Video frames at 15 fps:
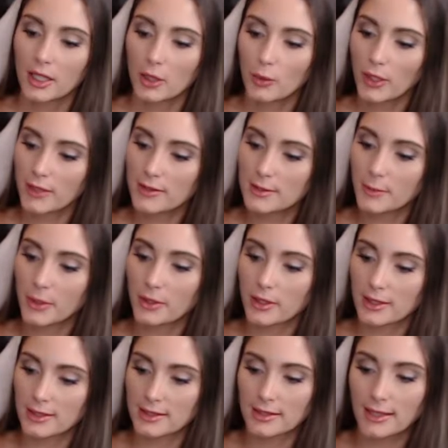"We have
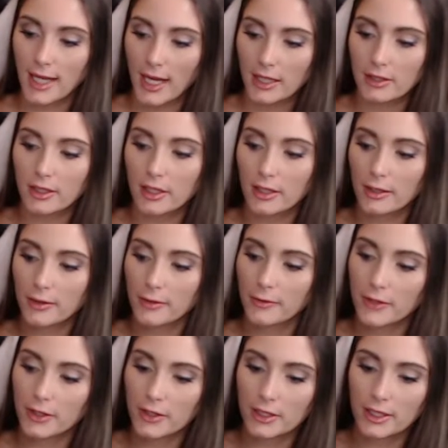spoken," said Khadgar,
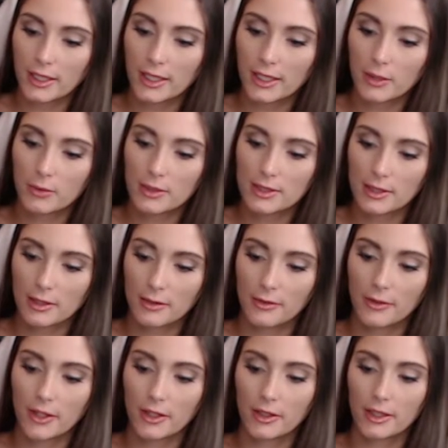feeling that he was on a
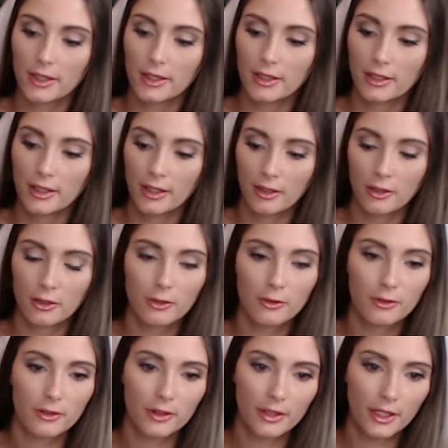very narrow,
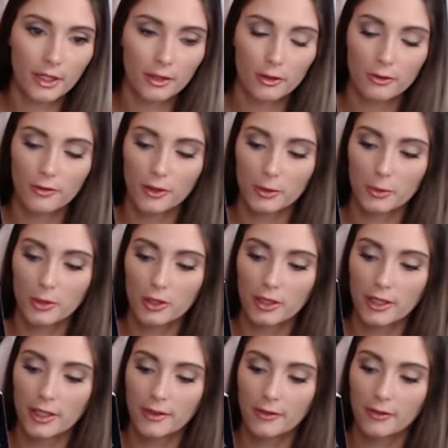narrow verbal
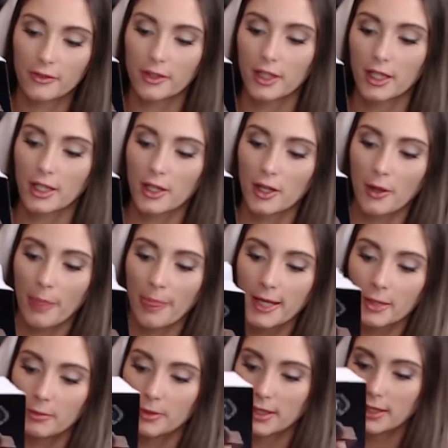cliff.
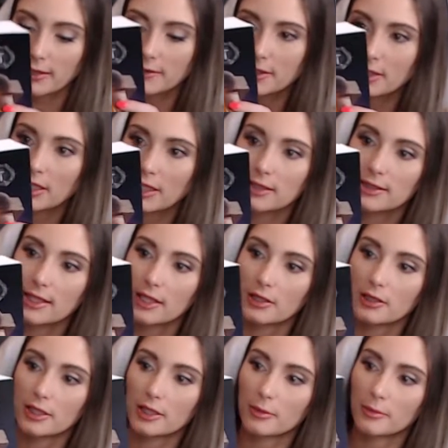Medivh did not
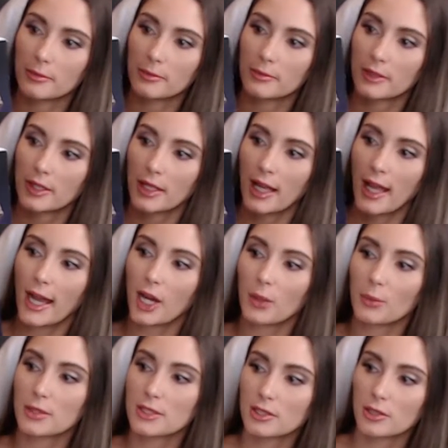tell him how
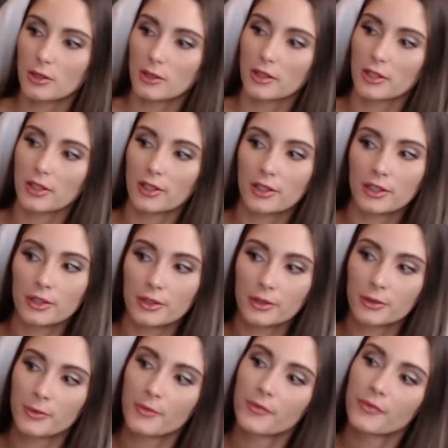much Lothar knew.
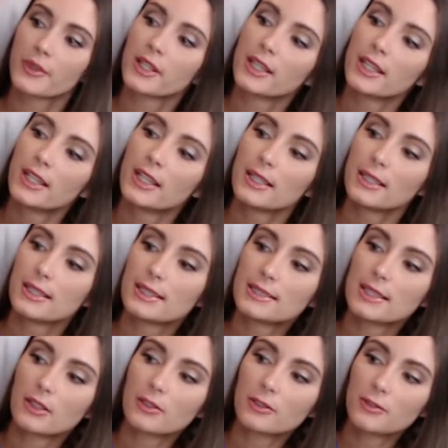He
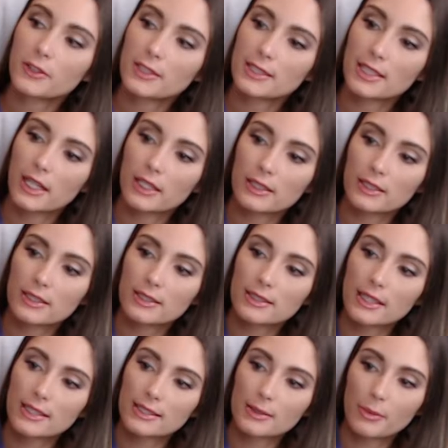settled for silence
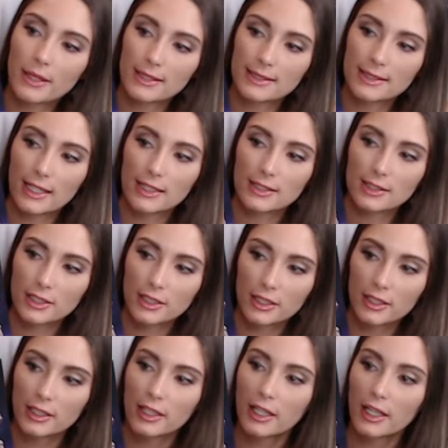as the best
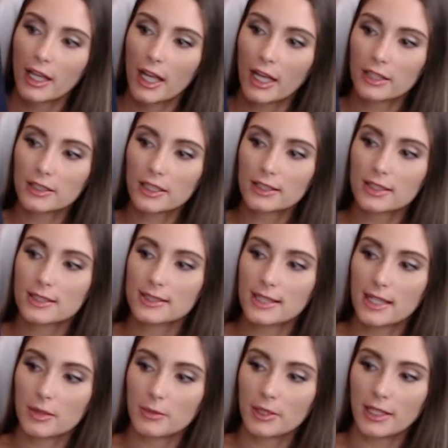answer, and let the
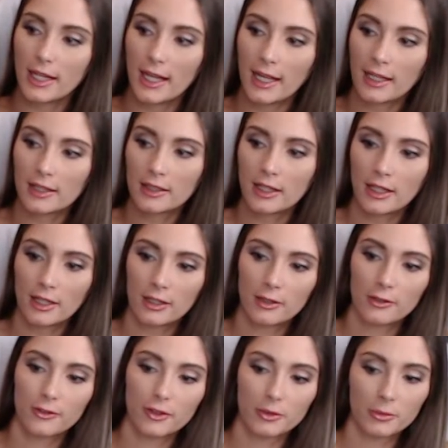statement hang in the
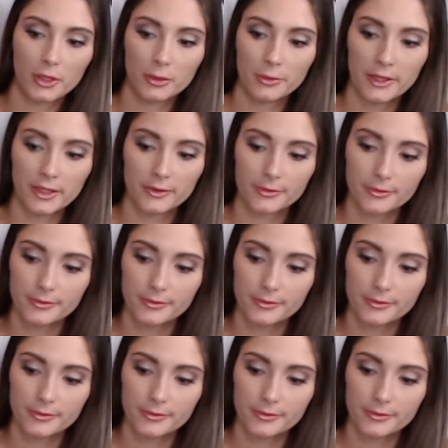air for a moment.